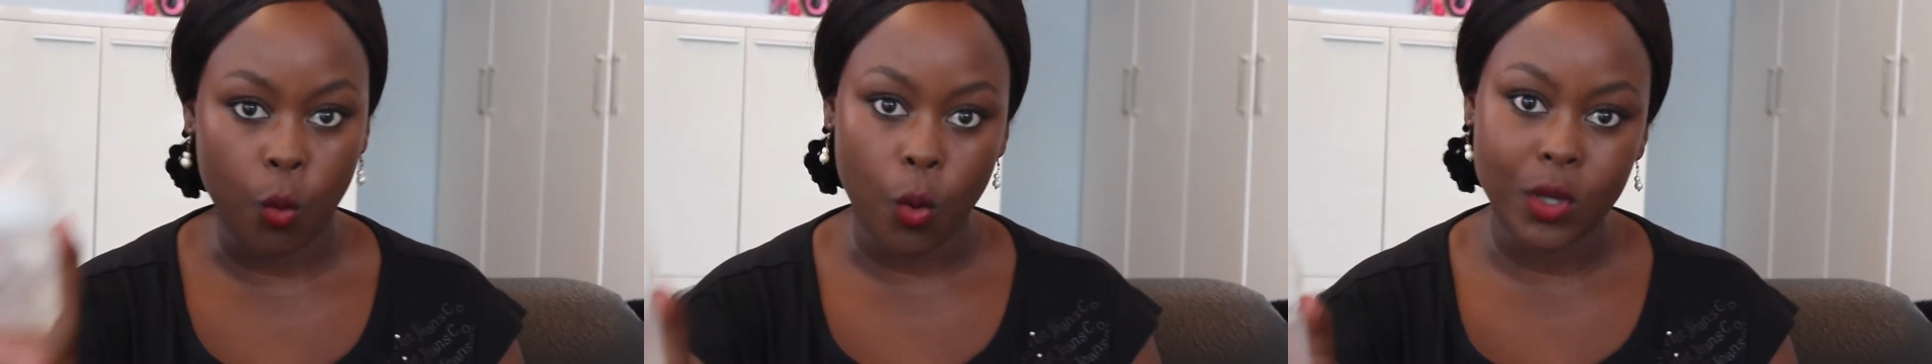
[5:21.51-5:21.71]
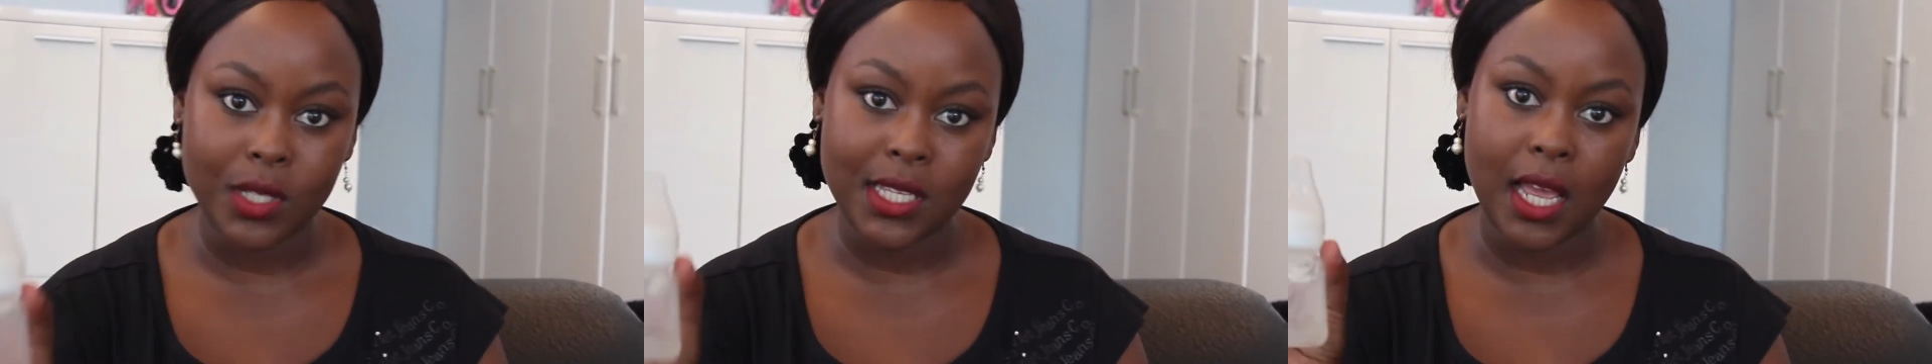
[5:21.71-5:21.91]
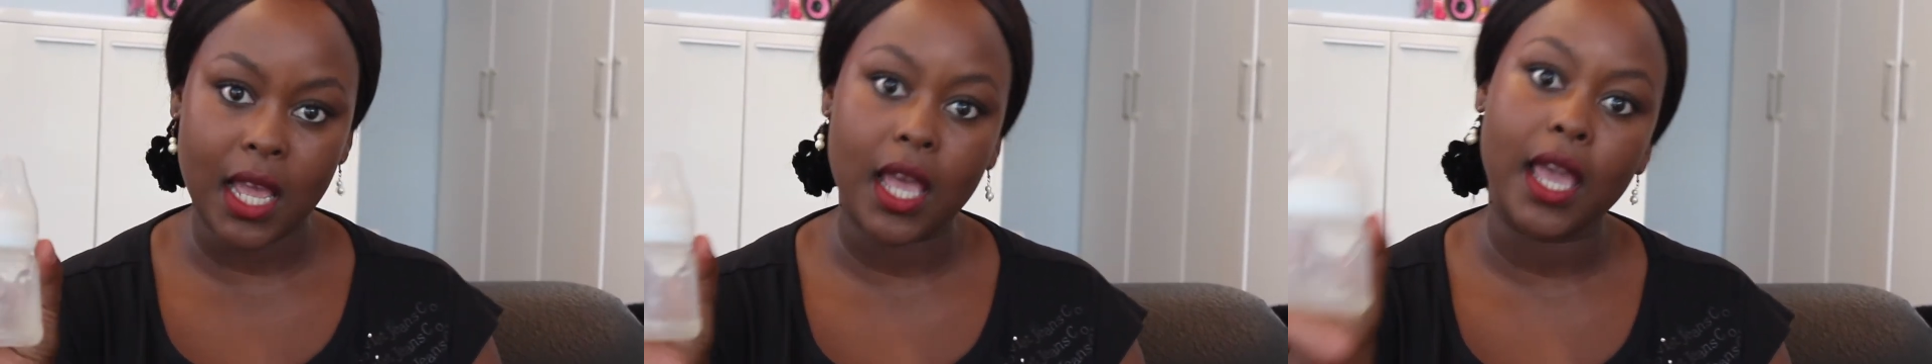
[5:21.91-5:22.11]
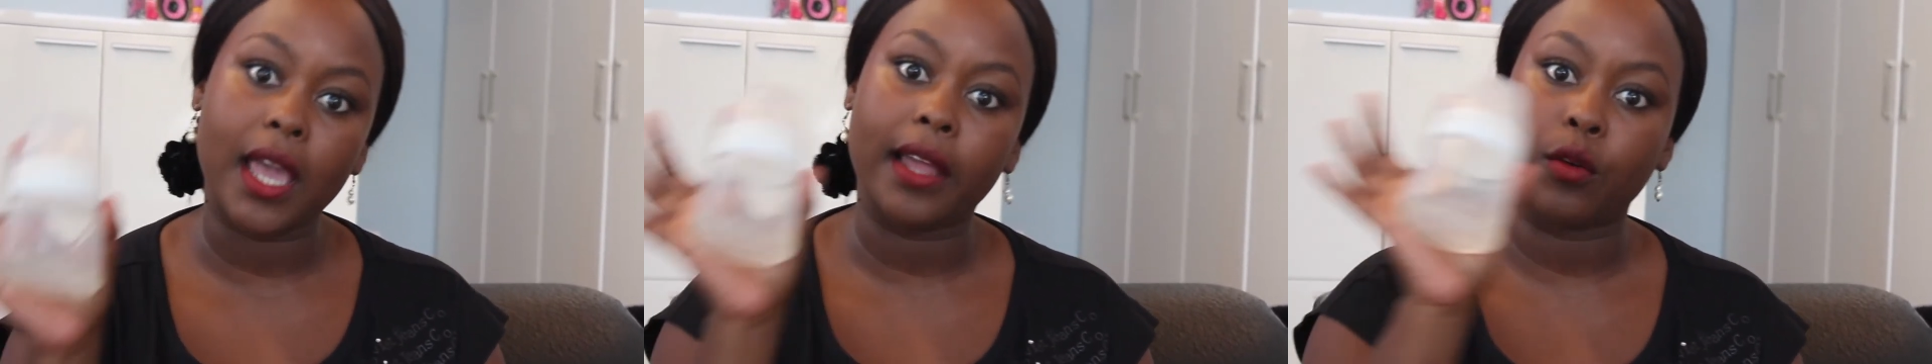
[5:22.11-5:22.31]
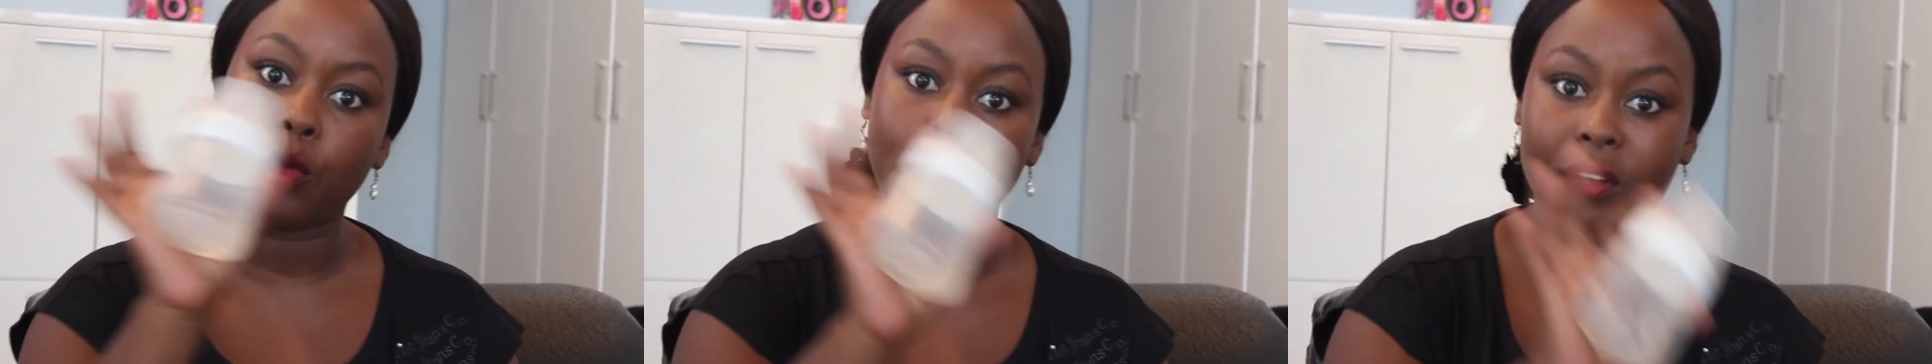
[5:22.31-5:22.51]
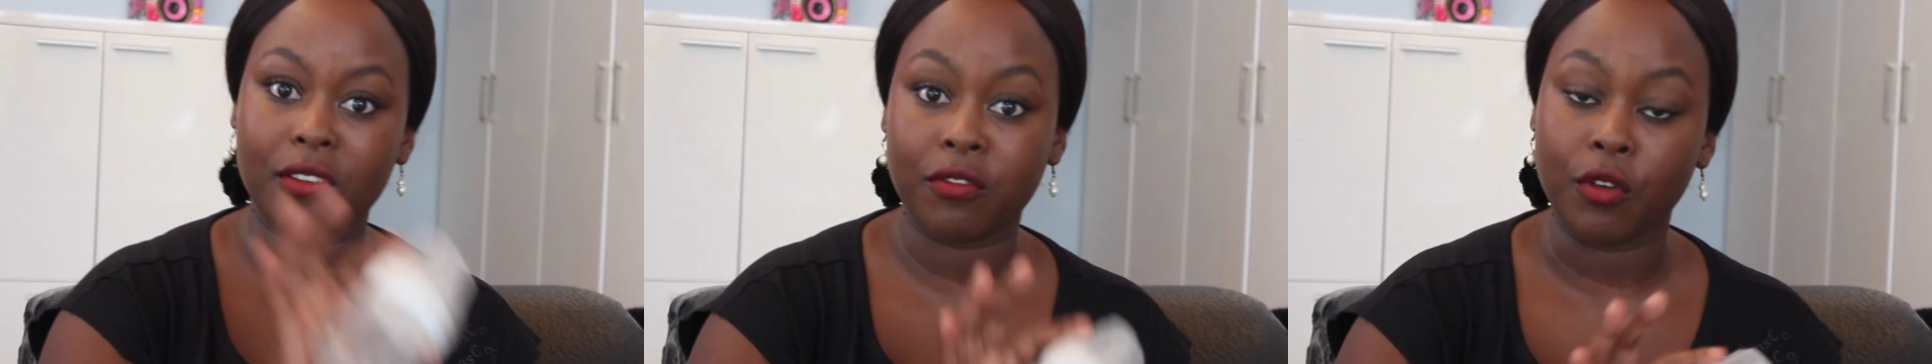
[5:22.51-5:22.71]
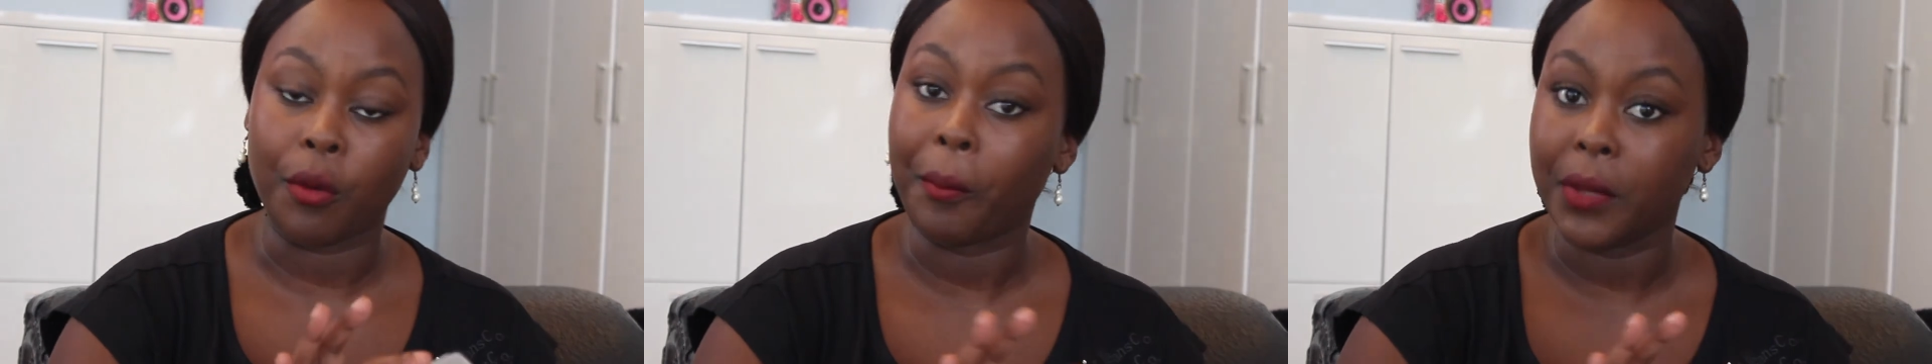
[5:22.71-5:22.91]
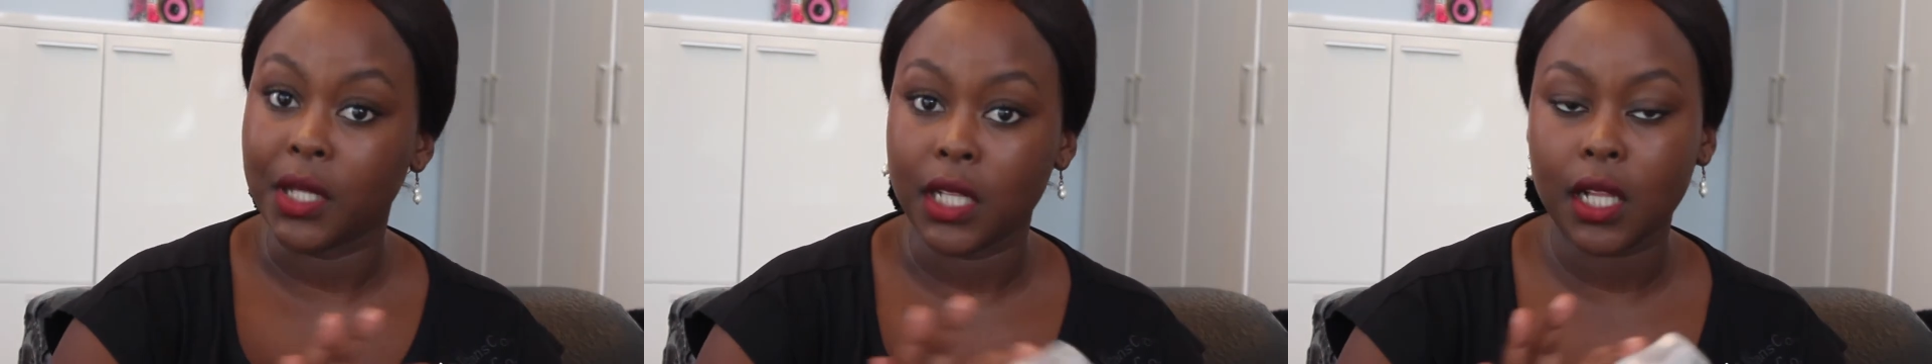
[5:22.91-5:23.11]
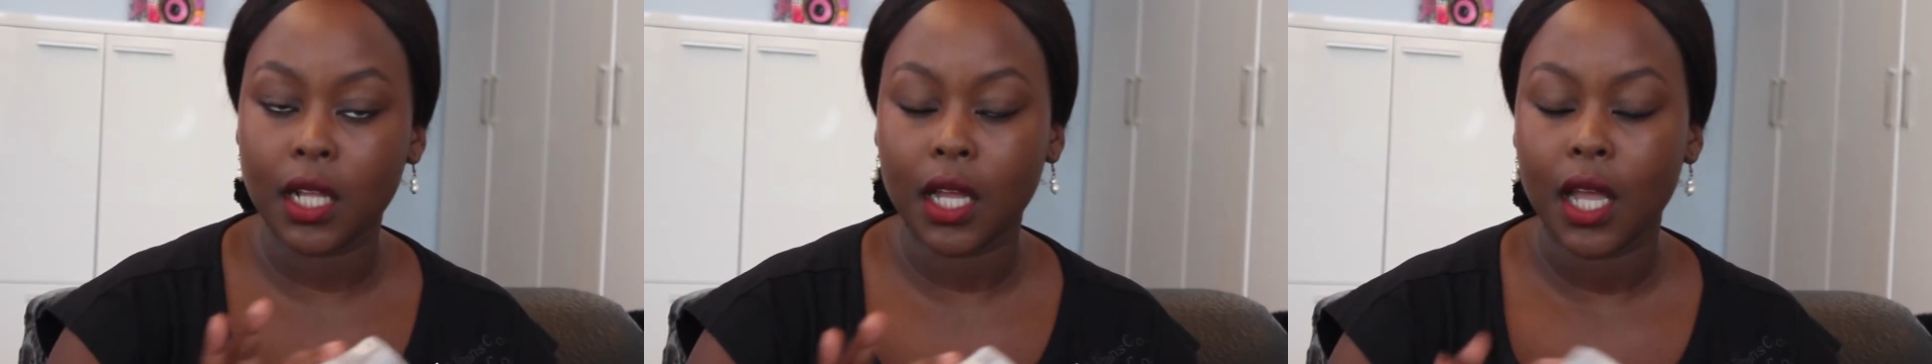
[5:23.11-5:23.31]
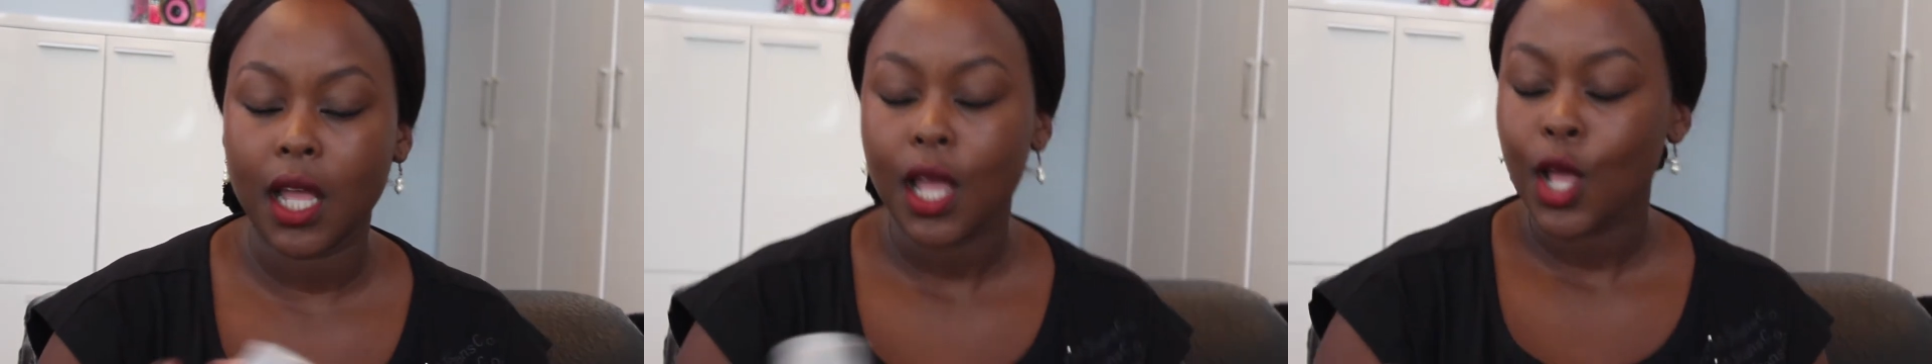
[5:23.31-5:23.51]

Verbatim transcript: water and one for milk